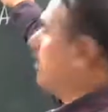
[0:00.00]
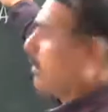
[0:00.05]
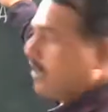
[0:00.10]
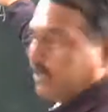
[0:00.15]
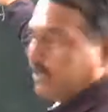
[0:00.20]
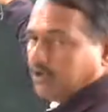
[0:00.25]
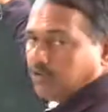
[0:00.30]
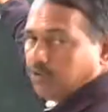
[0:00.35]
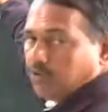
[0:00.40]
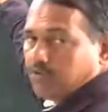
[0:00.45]

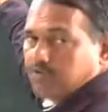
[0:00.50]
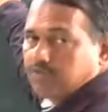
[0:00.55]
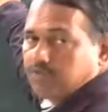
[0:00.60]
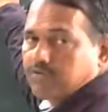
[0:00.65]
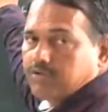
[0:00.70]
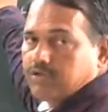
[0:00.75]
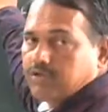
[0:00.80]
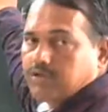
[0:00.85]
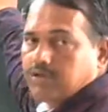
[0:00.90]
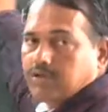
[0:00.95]
ketones,
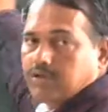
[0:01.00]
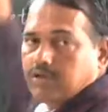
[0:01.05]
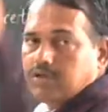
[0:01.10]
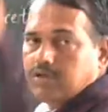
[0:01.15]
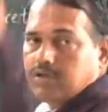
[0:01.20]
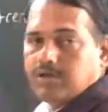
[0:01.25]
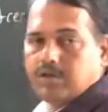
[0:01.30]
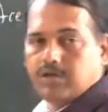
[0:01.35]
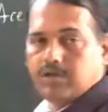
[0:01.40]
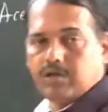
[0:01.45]

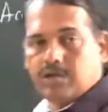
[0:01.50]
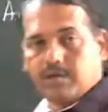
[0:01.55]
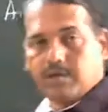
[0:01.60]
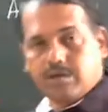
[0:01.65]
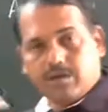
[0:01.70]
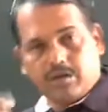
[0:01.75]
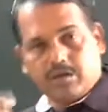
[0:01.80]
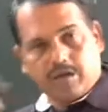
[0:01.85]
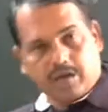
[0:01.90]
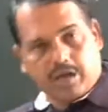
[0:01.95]

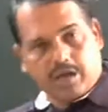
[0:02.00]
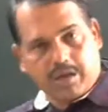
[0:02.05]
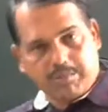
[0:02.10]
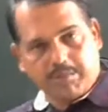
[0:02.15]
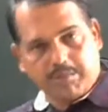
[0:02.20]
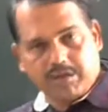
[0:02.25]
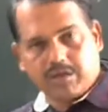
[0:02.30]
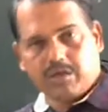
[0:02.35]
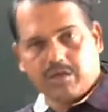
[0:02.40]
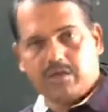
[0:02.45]
in the
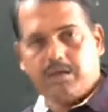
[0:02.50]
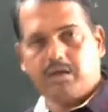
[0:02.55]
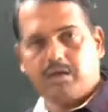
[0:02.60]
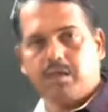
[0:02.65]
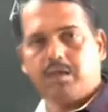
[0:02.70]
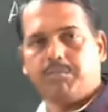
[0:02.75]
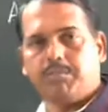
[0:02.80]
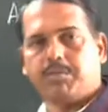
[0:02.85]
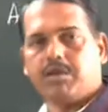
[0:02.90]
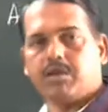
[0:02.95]

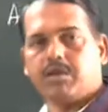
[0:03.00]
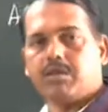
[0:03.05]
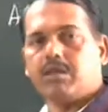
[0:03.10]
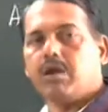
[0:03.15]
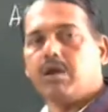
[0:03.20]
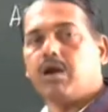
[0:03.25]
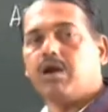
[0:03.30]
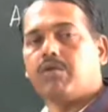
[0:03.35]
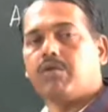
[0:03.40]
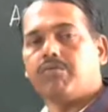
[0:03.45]
naming, they
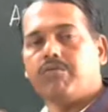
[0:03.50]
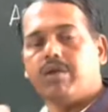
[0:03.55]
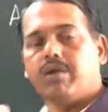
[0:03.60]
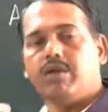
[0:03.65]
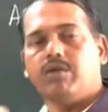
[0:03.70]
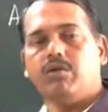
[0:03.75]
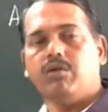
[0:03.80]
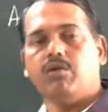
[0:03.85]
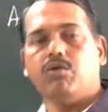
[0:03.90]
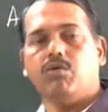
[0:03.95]
are
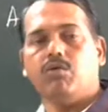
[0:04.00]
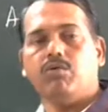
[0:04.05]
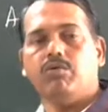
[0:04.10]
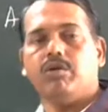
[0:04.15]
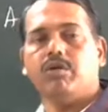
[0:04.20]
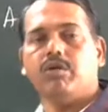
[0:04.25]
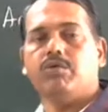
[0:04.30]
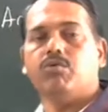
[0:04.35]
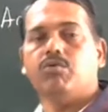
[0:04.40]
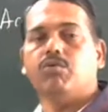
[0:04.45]
well
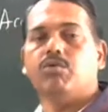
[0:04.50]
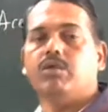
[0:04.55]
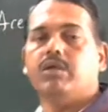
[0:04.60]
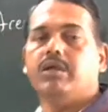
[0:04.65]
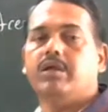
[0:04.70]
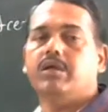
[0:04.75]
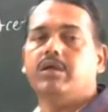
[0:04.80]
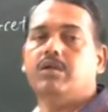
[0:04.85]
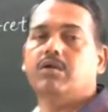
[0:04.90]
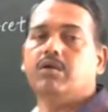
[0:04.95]
known
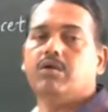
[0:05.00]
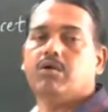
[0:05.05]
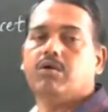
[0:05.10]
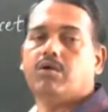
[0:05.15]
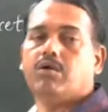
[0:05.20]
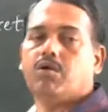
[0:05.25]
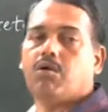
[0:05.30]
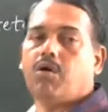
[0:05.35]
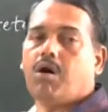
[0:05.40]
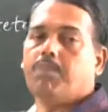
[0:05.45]
only in
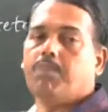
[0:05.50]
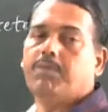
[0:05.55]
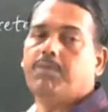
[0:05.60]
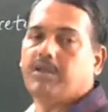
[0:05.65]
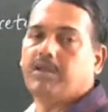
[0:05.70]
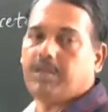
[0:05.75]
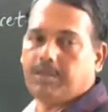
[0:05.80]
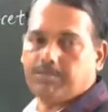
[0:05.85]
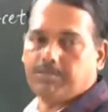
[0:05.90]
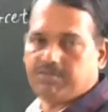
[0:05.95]

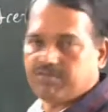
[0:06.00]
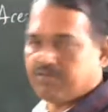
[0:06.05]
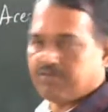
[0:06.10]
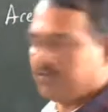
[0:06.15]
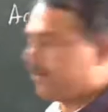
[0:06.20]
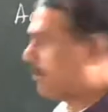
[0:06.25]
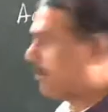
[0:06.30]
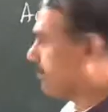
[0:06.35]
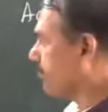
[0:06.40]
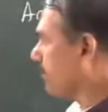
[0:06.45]
common
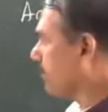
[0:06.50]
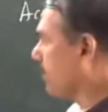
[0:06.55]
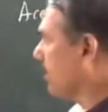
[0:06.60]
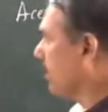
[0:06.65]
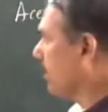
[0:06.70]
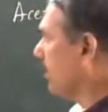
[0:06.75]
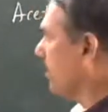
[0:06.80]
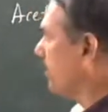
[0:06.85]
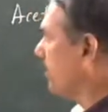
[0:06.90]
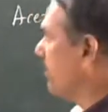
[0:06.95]
names.
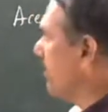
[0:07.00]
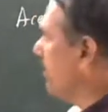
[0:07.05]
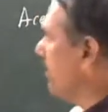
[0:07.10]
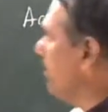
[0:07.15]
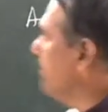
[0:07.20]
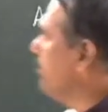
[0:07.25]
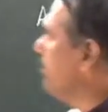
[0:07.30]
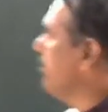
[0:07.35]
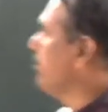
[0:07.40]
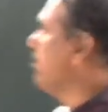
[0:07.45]
See,
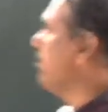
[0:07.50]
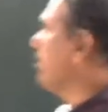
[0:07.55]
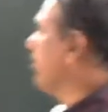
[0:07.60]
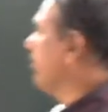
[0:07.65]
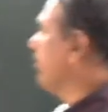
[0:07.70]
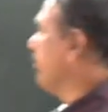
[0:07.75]
if you go